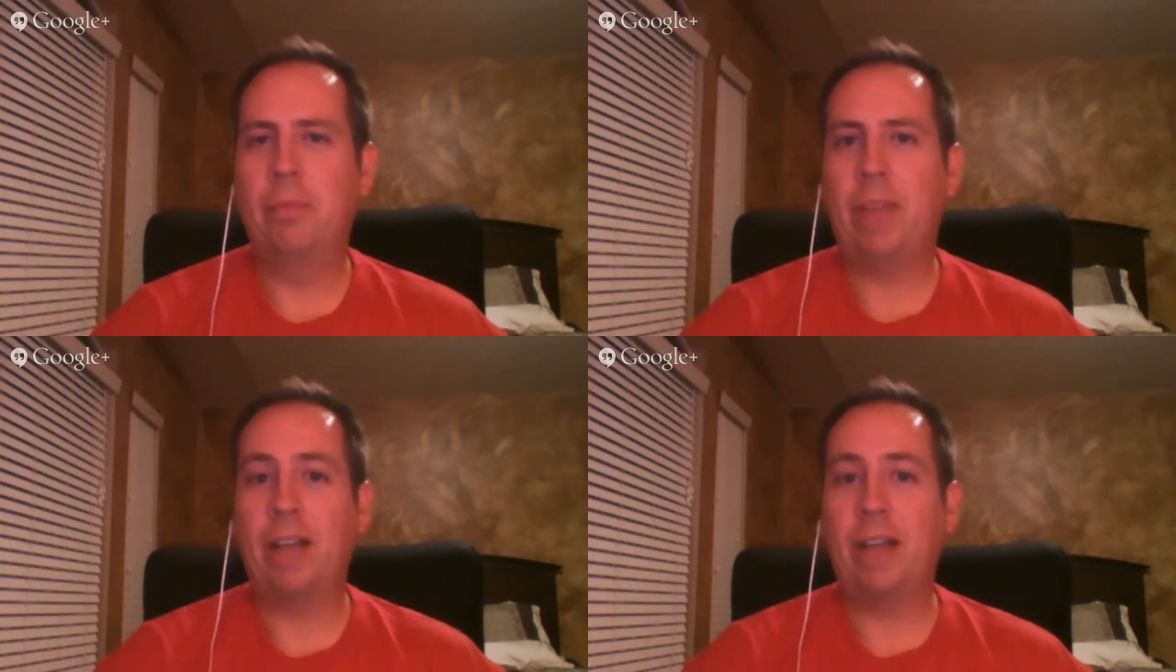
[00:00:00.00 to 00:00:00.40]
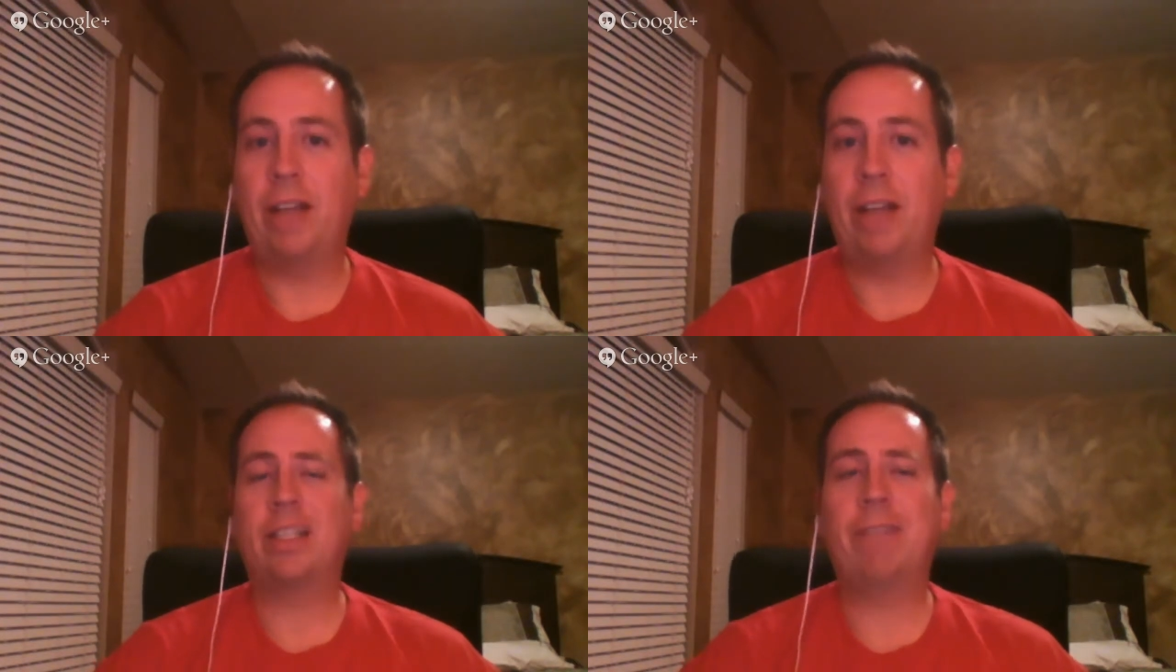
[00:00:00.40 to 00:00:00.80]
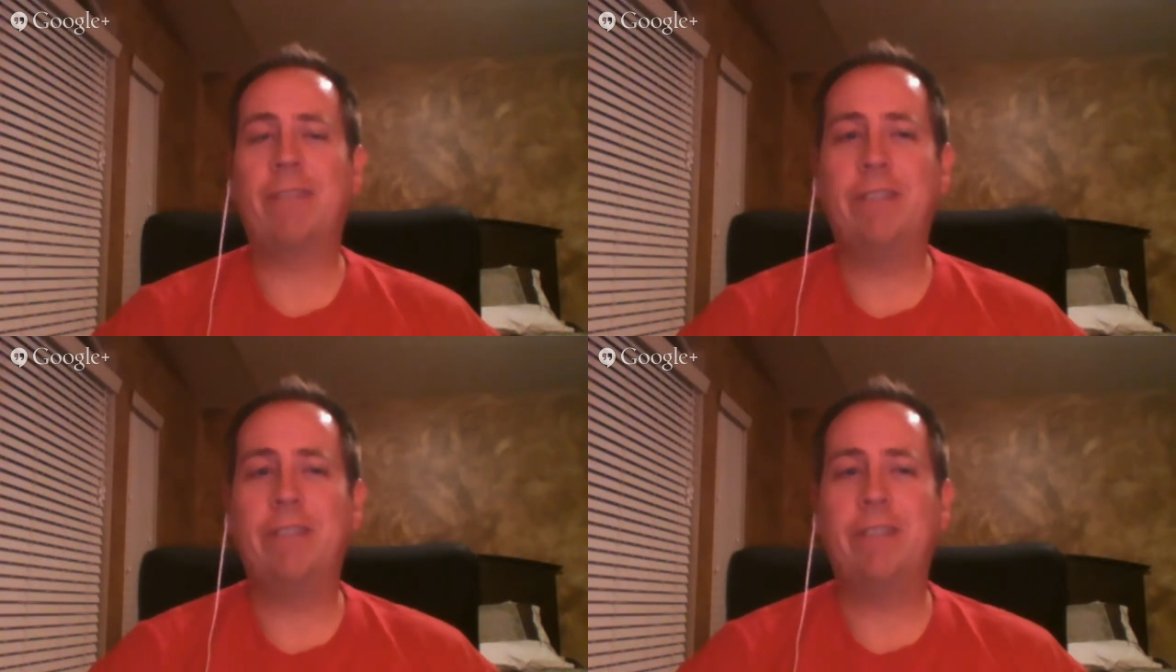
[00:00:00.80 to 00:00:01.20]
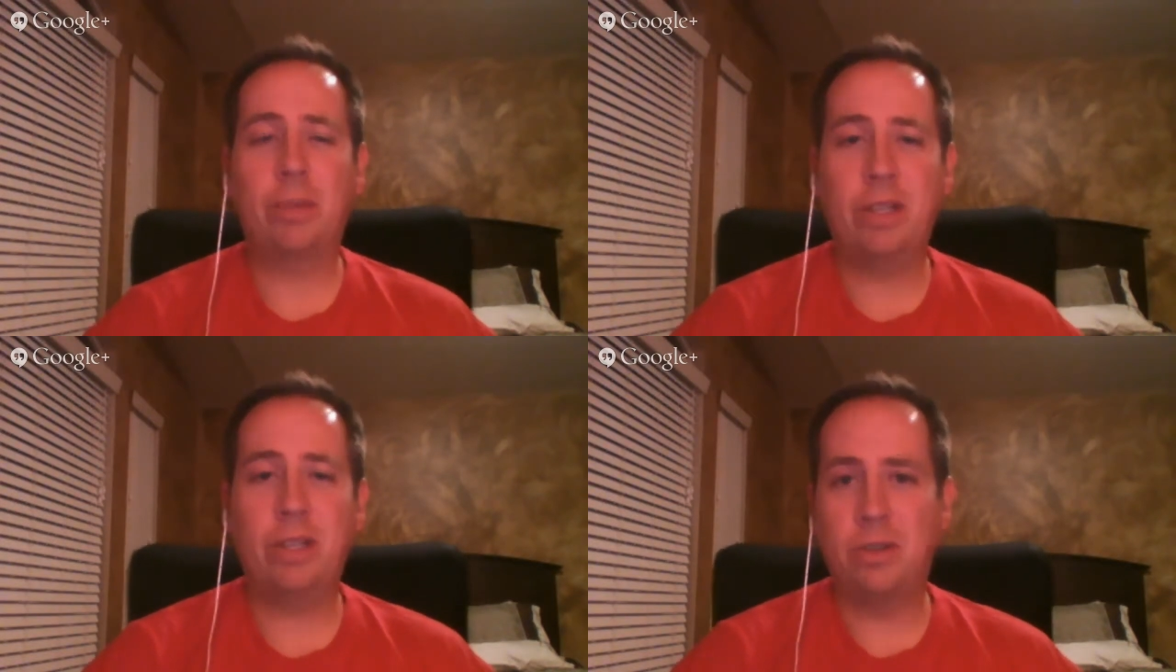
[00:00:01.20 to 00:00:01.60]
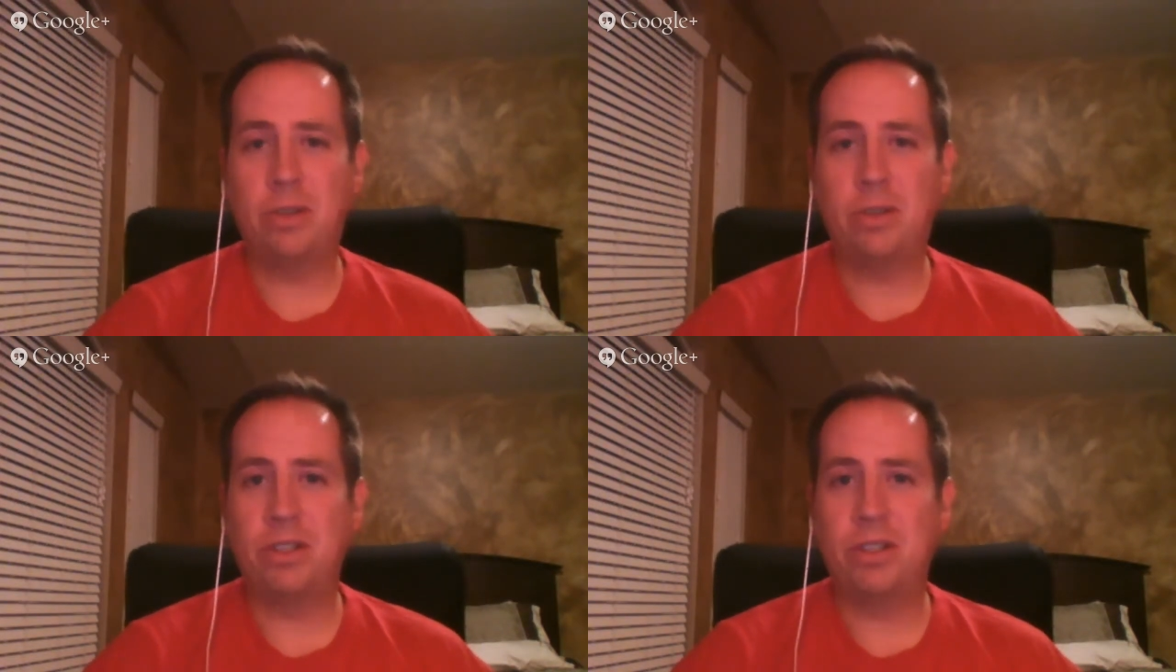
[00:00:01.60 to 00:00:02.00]
I actually got to say, Feast of Blades
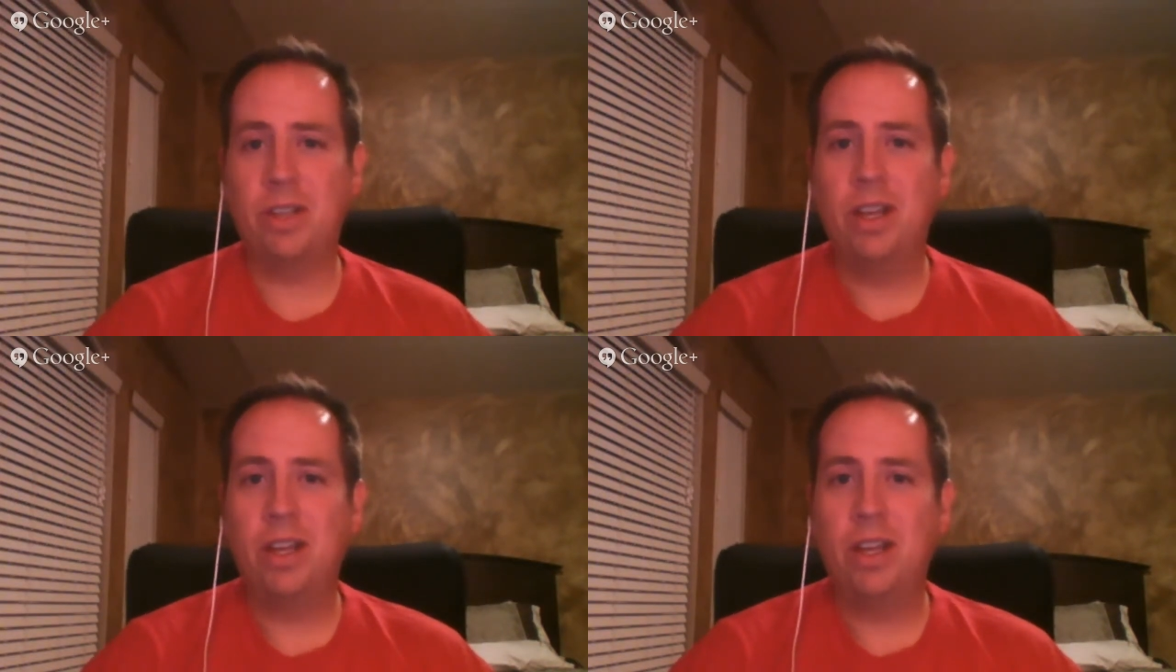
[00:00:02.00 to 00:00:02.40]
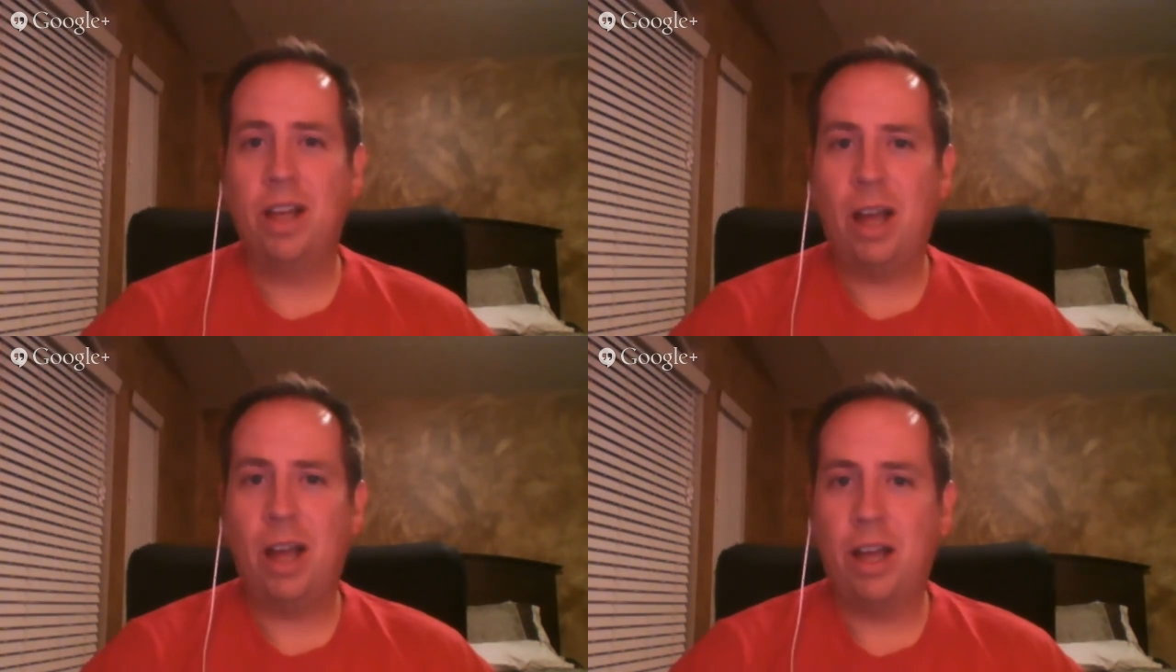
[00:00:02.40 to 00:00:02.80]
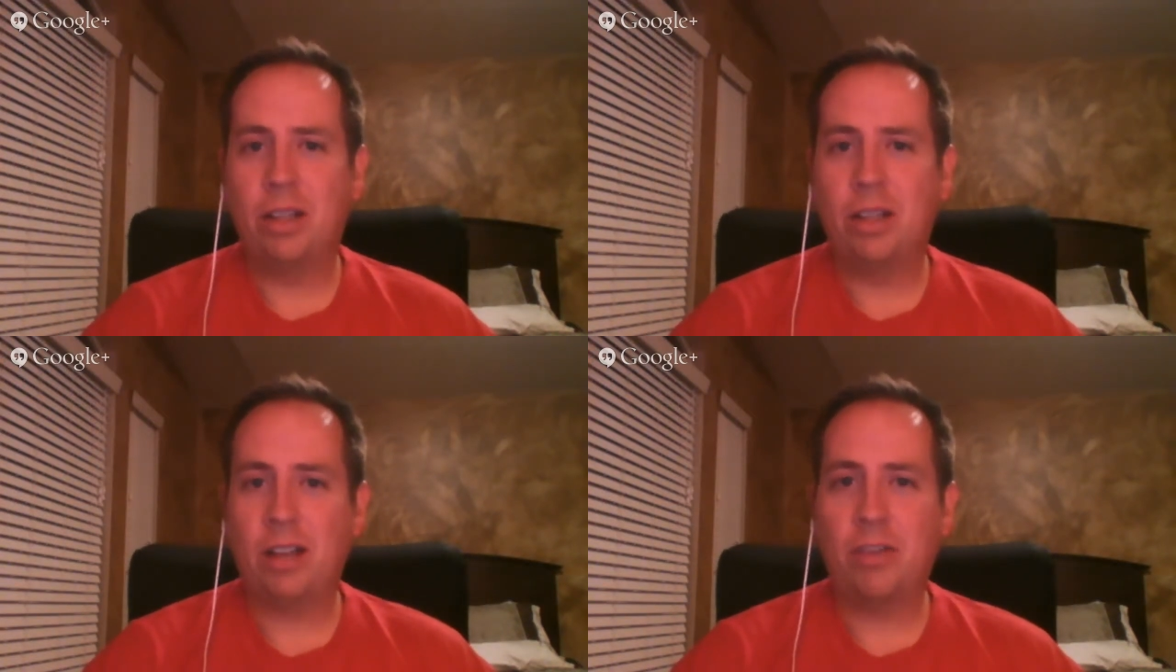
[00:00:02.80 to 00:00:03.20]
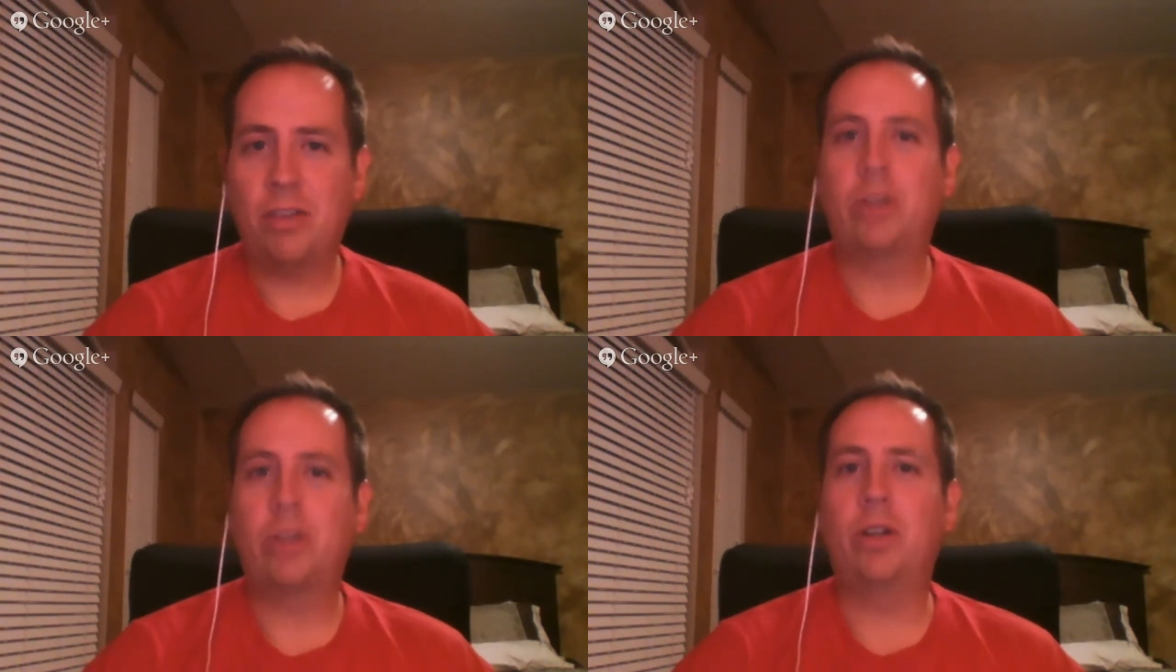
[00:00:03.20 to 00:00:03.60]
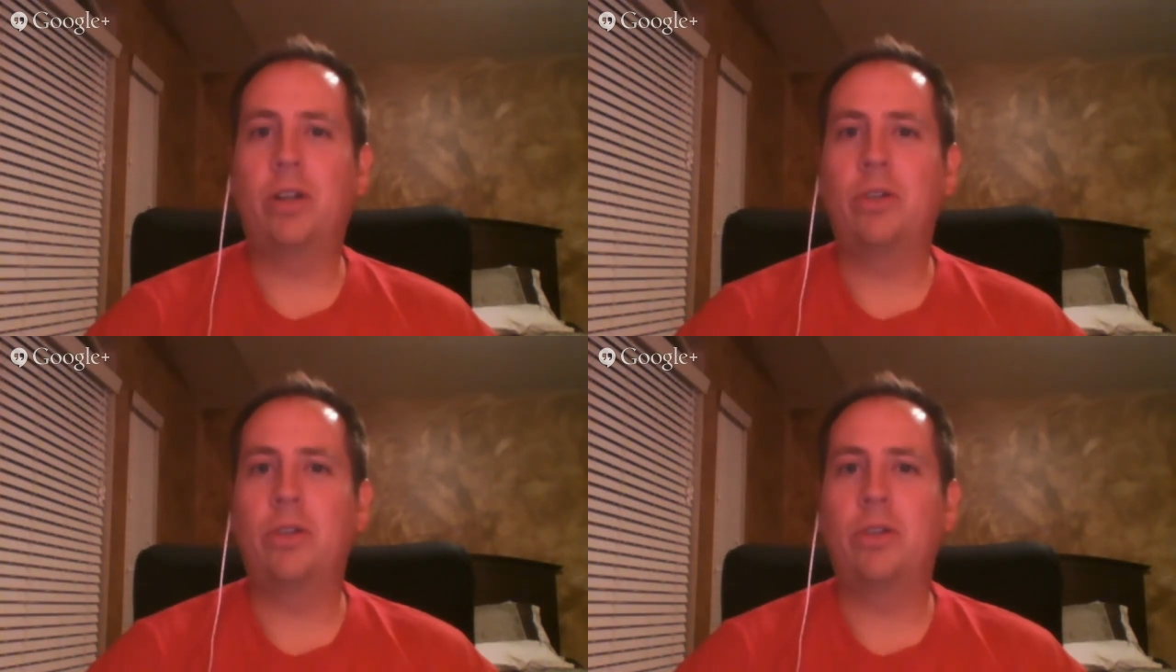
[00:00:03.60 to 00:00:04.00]
uses software called
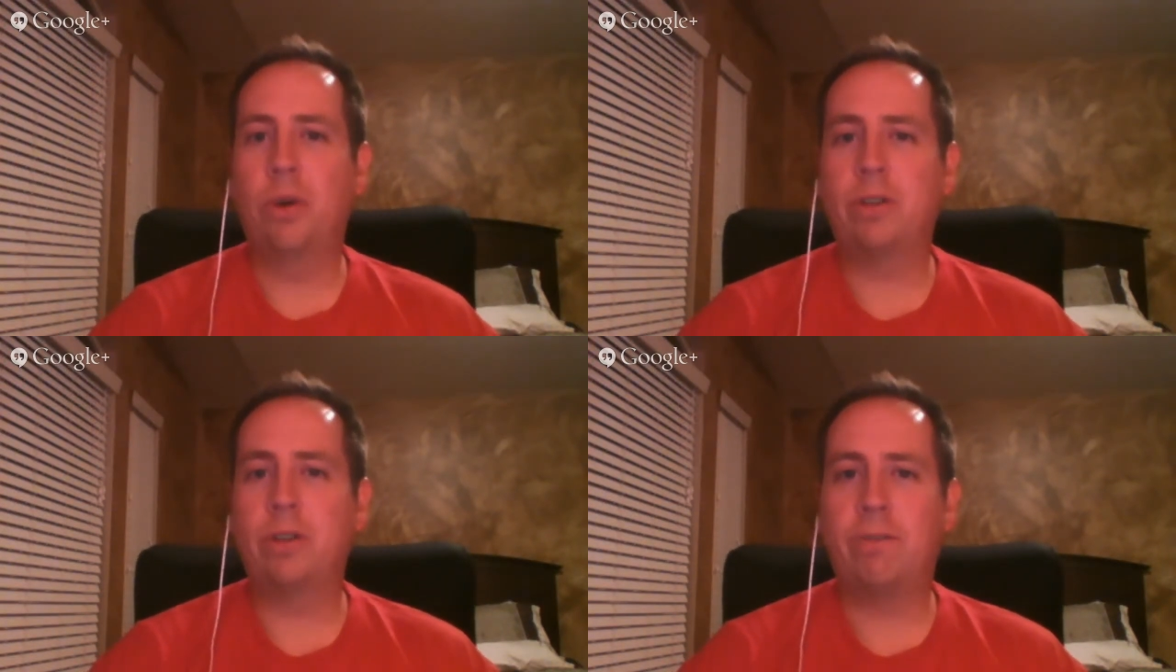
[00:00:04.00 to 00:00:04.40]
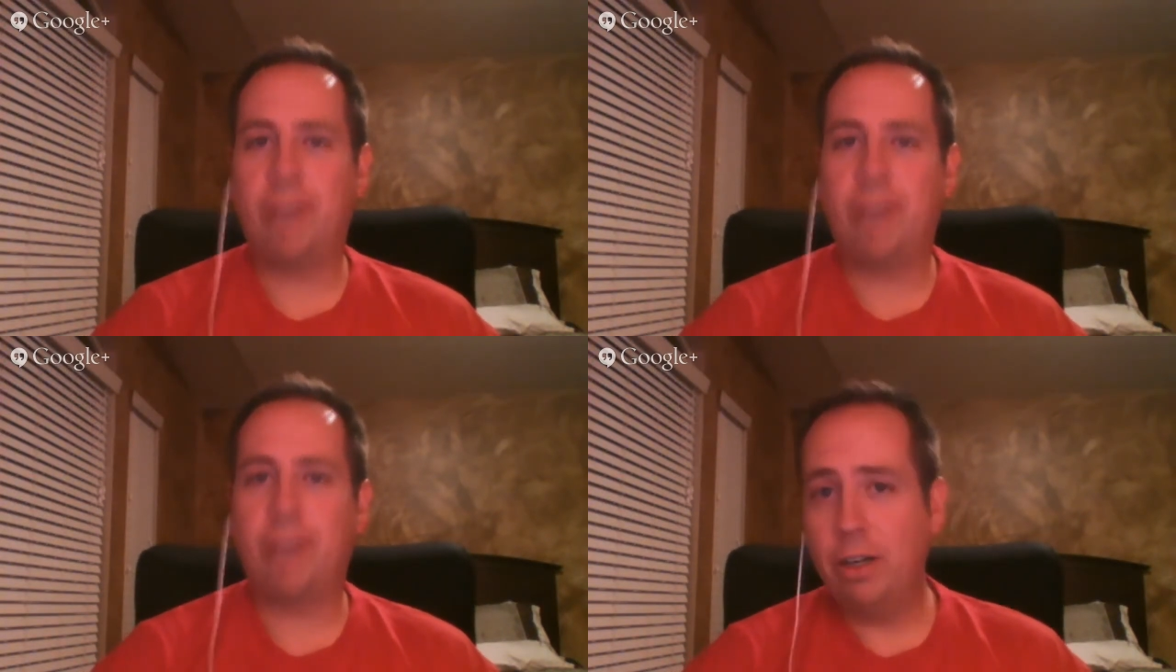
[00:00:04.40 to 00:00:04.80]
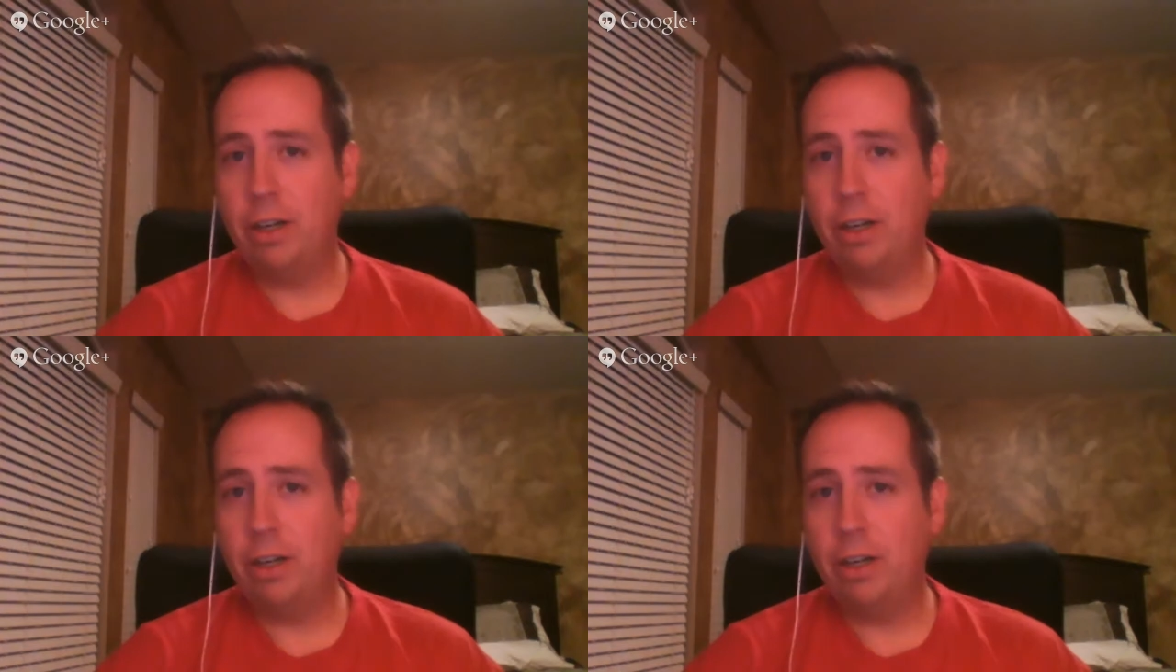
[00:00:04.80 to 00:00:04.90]
Torrent of Fire.